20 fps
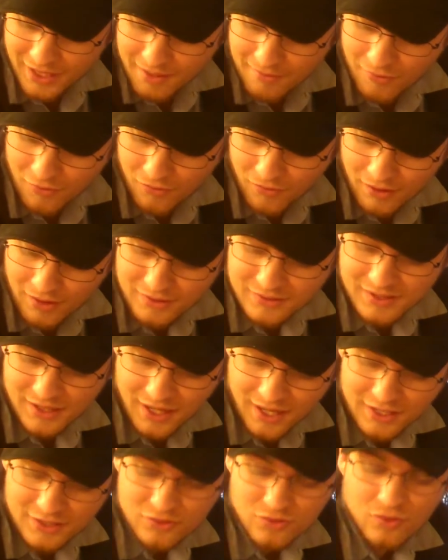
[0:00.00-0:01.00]
came out while I was in
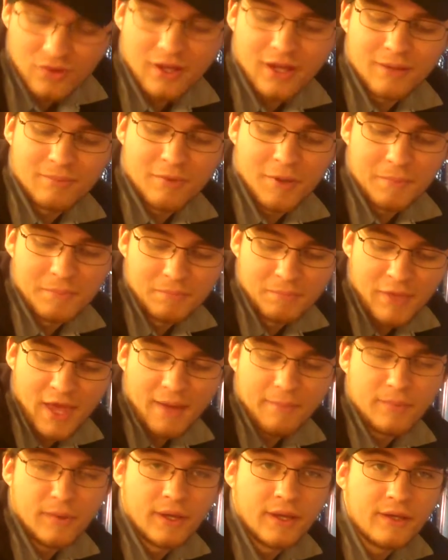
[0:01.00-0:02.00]
high school. I had my
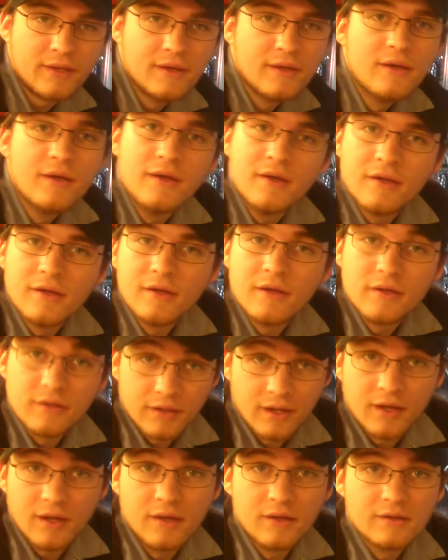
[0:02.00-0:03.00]
Pepe,
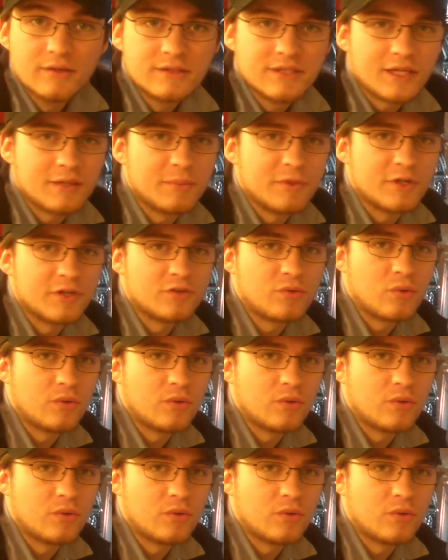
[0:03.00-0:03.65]
yeah, take me to